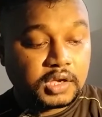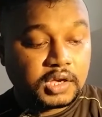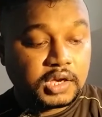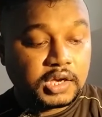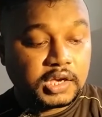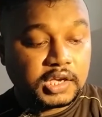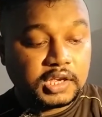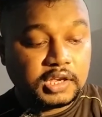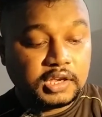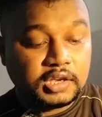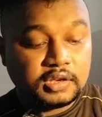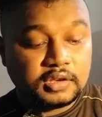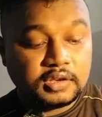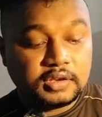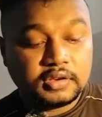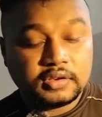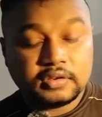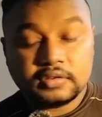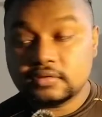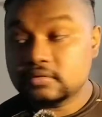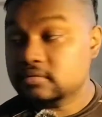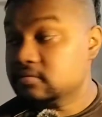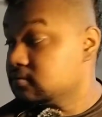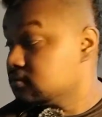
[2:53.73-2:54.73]
I
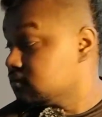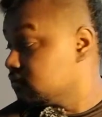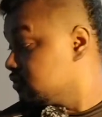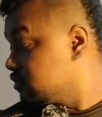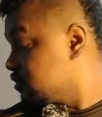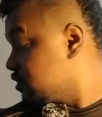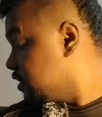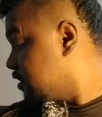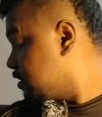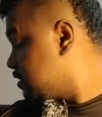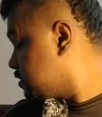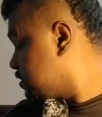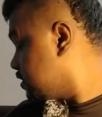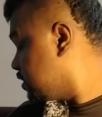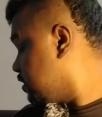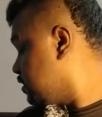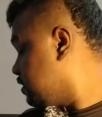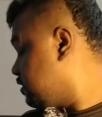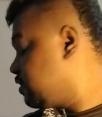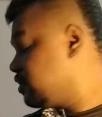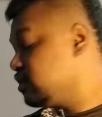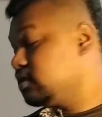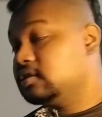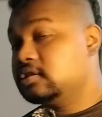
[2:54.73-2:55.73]

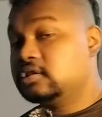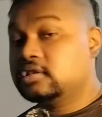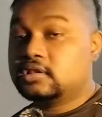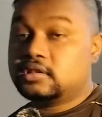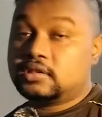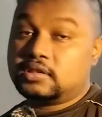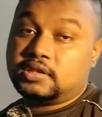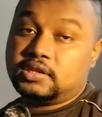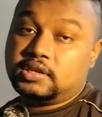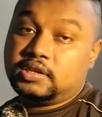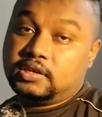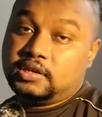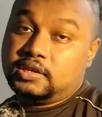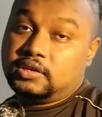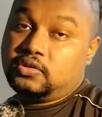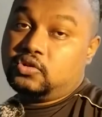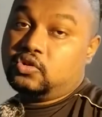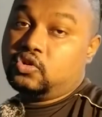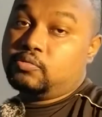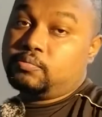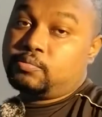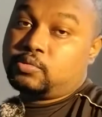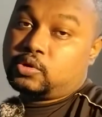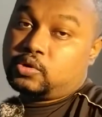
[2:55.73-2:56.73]
tested the
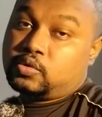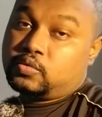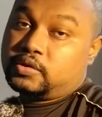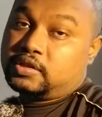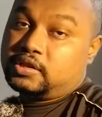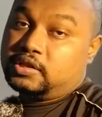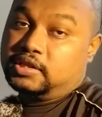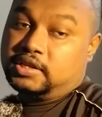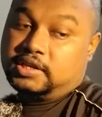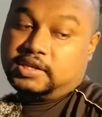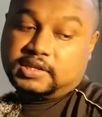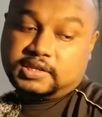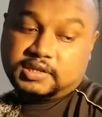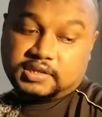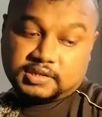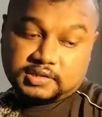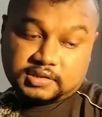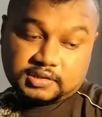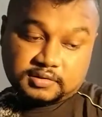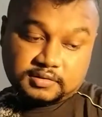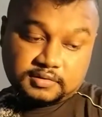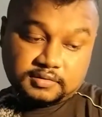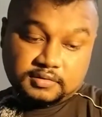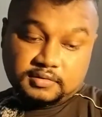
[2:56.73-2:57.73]
GoPro with
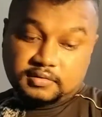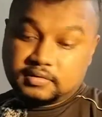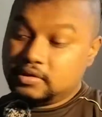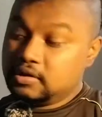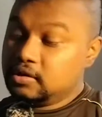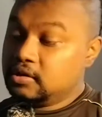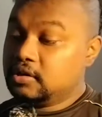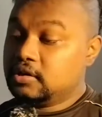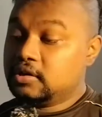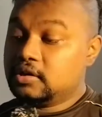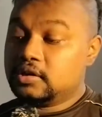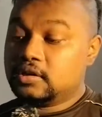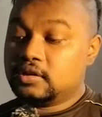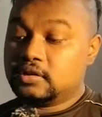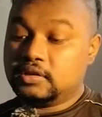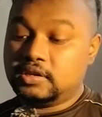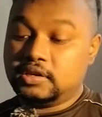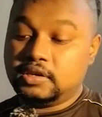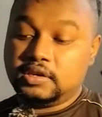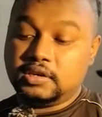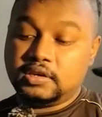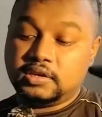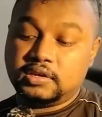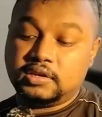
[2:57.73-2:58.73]
this,
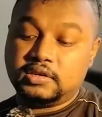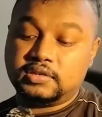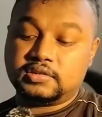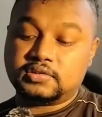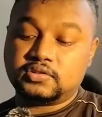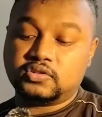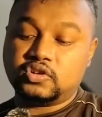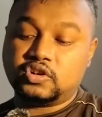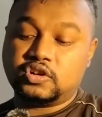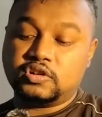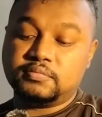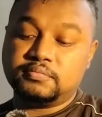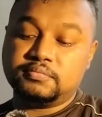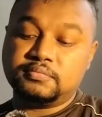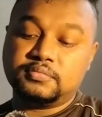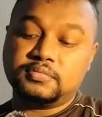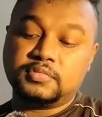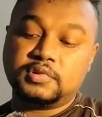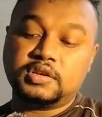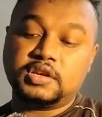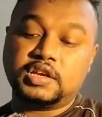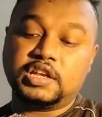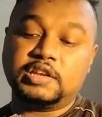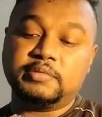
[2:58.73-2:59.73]
the intercom,
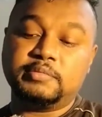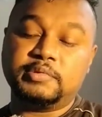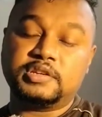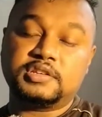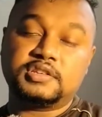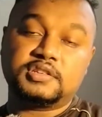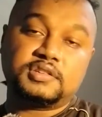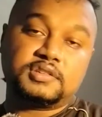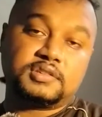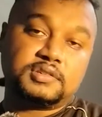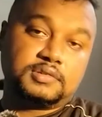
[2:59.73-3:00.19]
helmet,